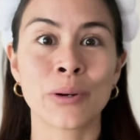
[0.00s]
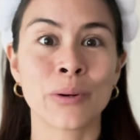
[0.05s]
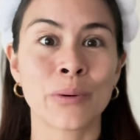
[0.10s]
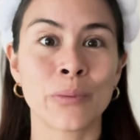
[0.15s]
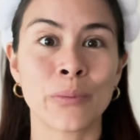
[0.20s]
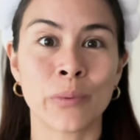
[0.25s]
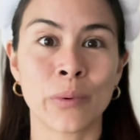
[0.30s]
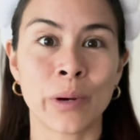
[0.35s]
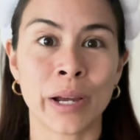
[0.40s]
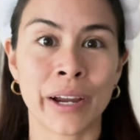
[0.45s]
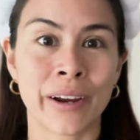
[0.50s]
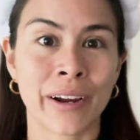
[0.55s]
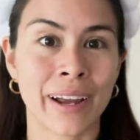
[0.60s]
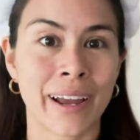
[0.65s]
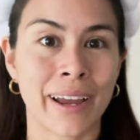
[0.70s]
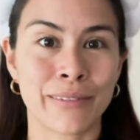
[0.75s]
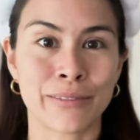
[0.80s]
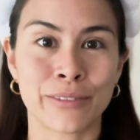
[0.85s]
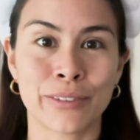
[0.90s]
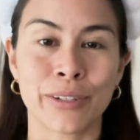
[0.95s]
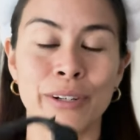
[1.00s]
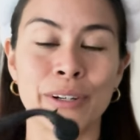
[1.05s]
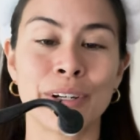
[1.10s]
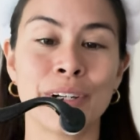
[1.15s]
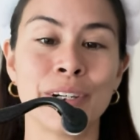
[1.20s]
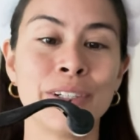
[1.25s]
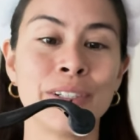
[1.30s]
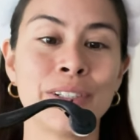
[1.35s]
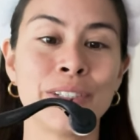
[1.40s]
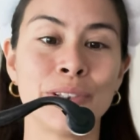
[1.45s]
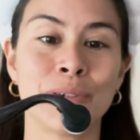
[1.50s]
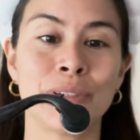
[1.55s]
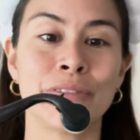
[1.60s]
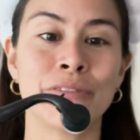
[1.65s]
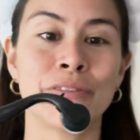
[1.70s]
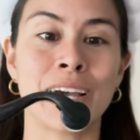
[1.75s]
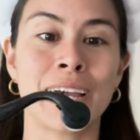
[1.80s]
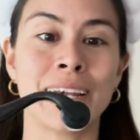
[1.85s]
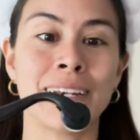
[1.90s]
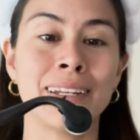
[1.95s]
wherever you can
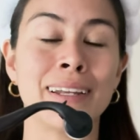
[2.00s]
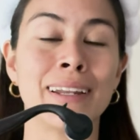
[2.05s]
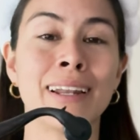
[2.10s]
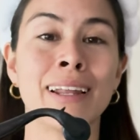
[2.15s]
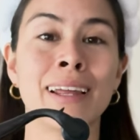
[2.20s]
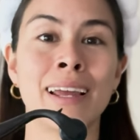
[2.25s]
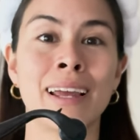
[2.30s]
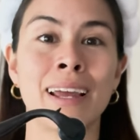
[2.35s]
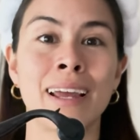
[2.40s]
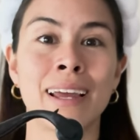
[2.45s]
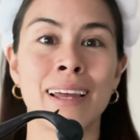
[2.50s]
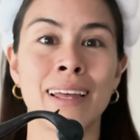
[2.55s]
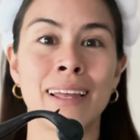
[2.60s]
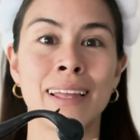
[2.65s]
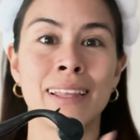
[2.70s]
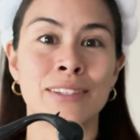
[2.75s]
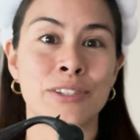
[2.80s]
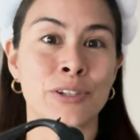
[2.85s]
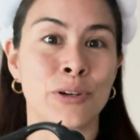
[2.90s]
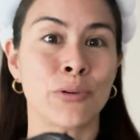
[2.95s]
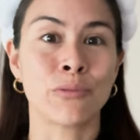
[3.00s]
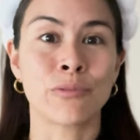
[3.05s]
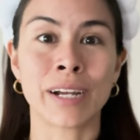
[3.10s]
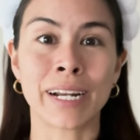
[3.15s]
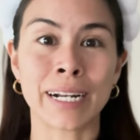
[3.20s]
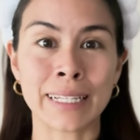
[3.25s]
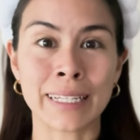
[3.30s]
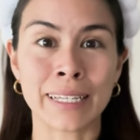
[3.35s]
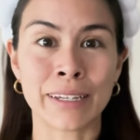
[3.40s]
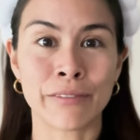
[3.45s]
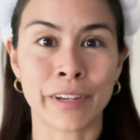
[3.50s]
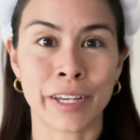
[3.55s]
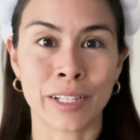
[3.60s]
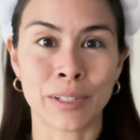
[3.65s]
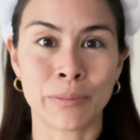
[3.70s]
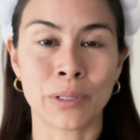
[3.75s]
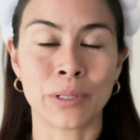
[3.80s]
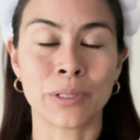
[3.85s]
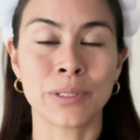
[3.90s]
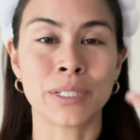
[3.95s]
find it. So readily
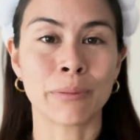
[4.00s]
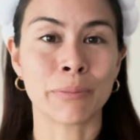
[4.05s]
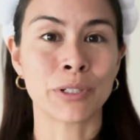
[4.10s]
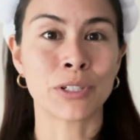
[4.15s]
available. Number